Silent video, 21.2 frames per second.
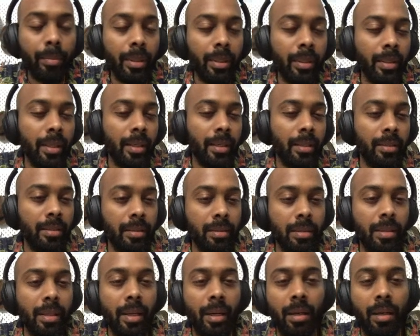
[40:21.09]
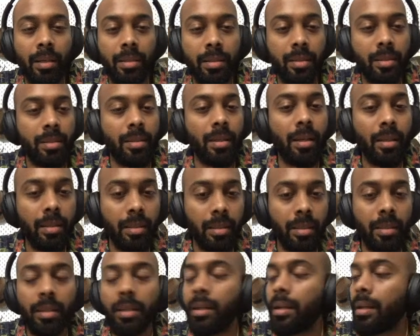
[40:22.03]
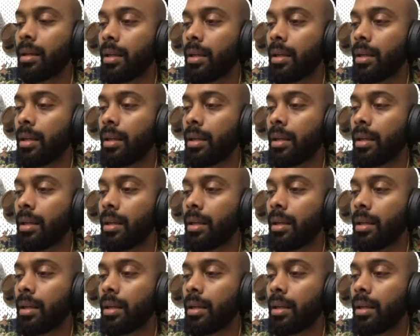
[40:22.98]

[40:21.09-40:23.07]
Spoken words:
but there are subtle